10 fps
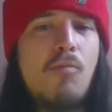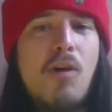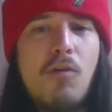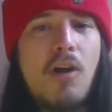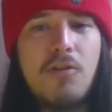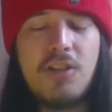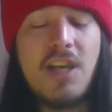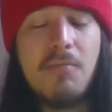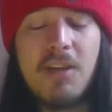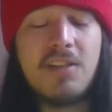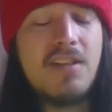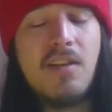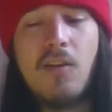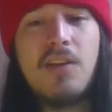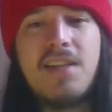a well-coached team, and there's
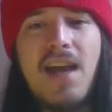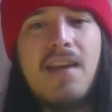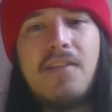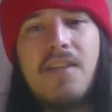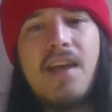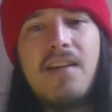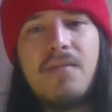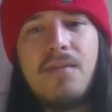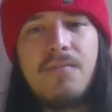still a lot of talent there.